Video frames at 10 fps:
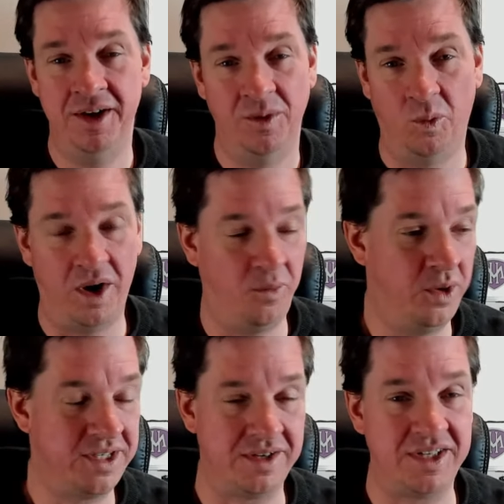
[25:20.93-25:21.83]
What
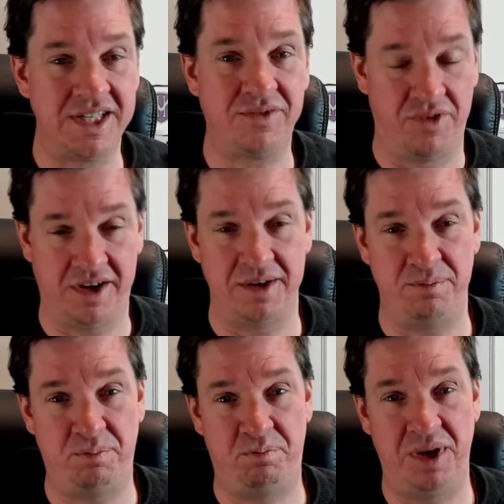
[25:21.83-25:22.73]
Wizards is fucking
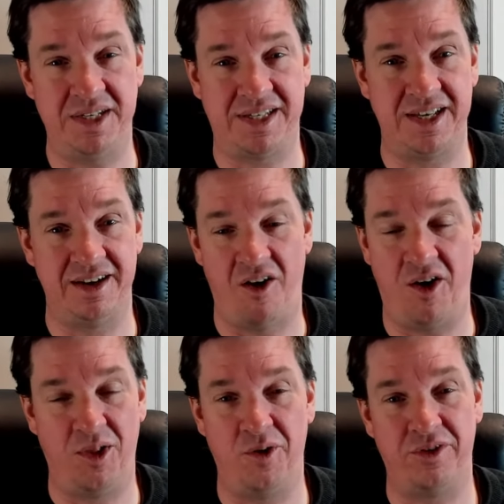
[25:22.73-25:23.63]
pissing
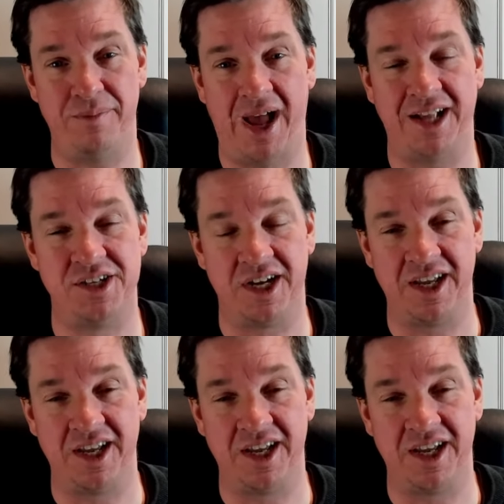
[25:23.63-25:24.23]
all over Magic,